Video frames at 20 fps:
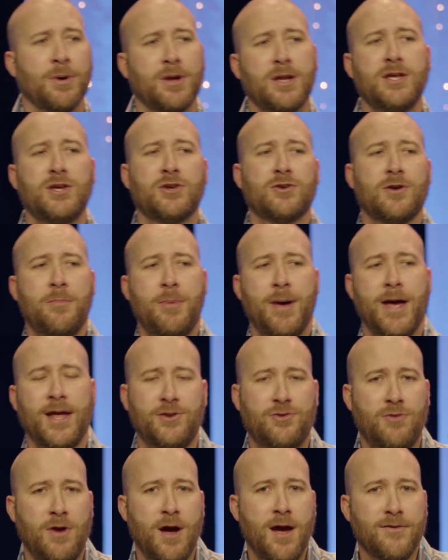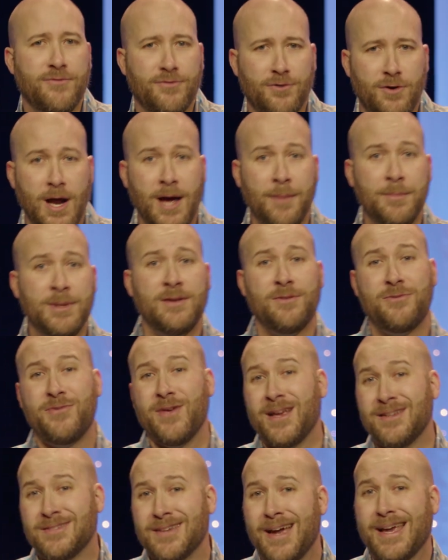buddy, you're a bad driver. I mean
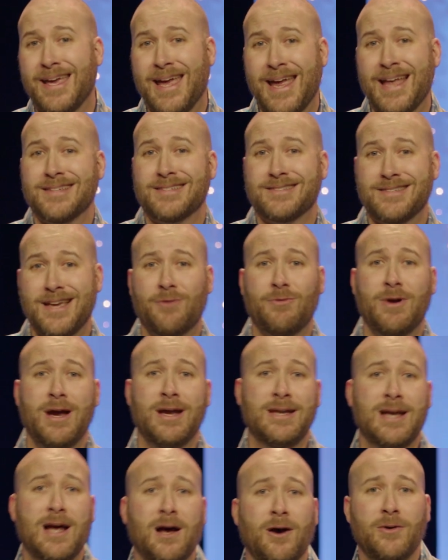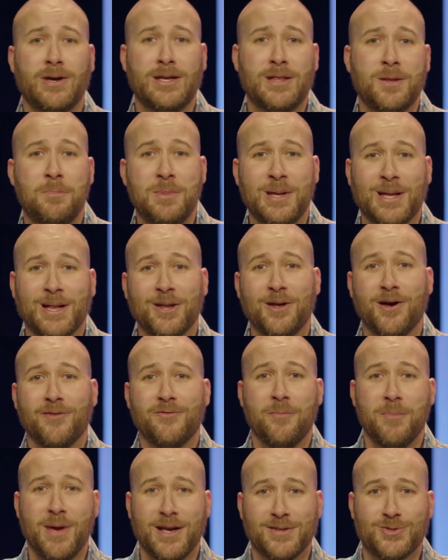things I can't say right now in the middle of
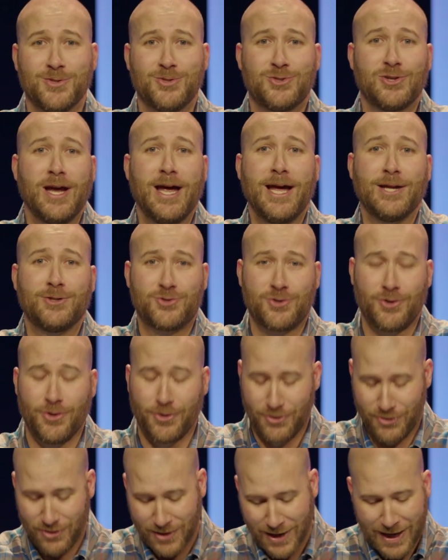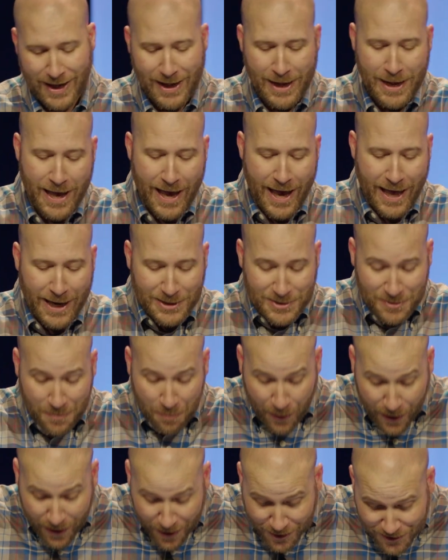a message at church. And it's
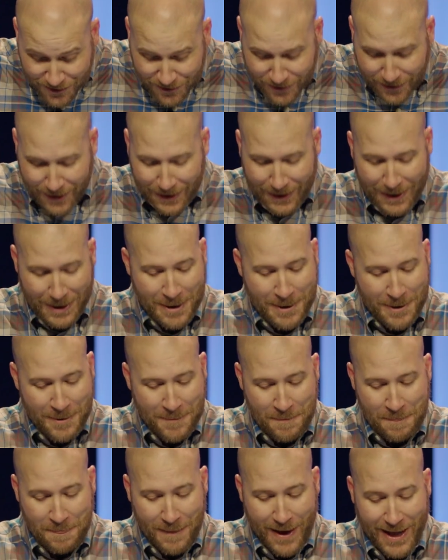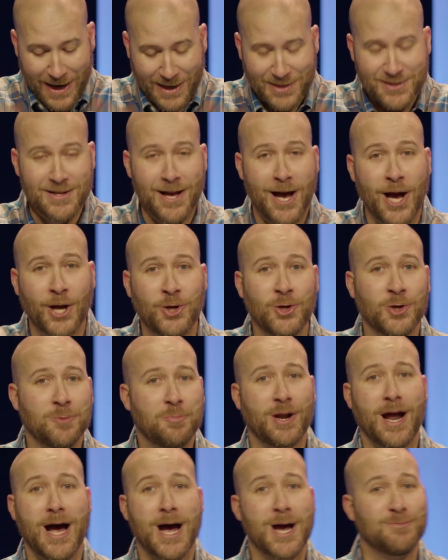embarrassing and it's not good,
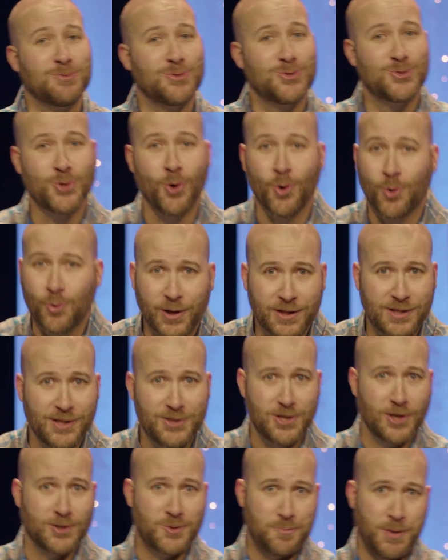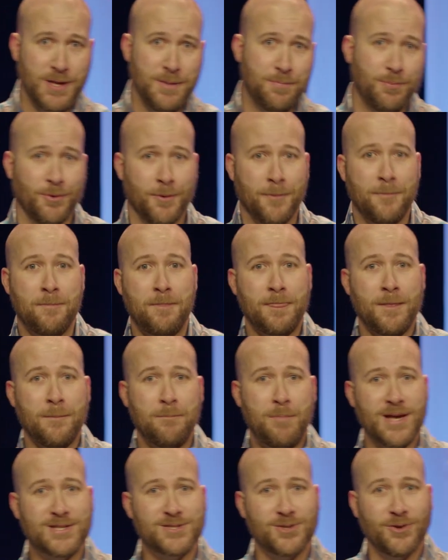but I am so quick to judge people
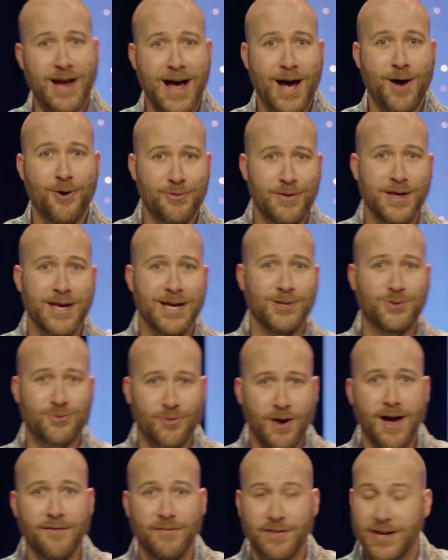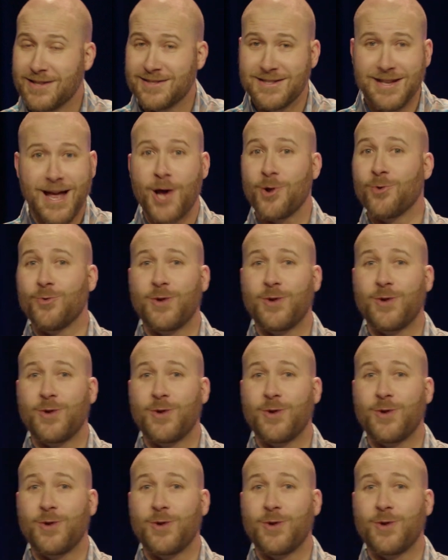based on how they drive. And it's not